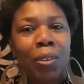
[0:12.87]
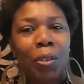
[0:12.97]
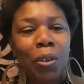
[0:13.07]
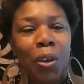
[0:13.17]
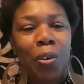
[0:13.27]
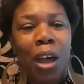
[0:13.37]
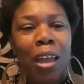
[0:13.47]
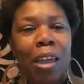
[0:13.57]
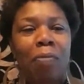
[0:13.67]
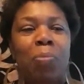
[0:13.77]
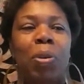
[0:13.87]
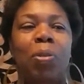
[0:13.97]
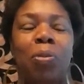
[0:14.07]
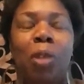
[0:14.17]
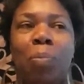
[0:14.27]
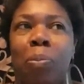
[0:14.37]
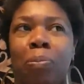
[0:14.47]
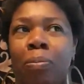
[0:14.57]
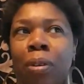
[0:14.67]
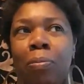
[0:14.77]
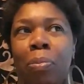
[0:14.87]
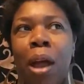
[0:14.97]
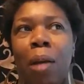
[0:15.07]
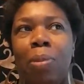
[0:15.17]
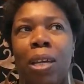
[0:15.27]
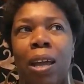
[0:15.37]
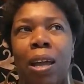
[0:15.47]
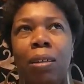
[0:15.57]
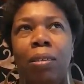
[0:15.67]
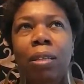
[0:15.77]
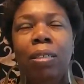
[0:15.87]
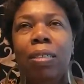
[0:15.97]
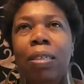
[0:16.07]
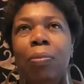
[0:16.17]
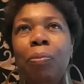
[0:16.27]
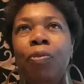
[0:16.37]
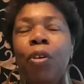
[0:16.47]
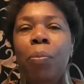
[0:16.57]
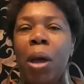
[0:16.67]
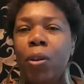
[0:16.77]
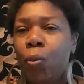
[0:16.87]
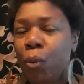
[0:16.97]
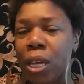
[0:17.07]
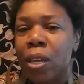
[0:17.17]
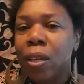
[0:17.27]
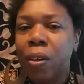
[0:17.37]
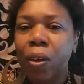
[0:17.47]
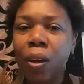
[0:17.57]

You know, I haven't been probably on, let's see, for about a week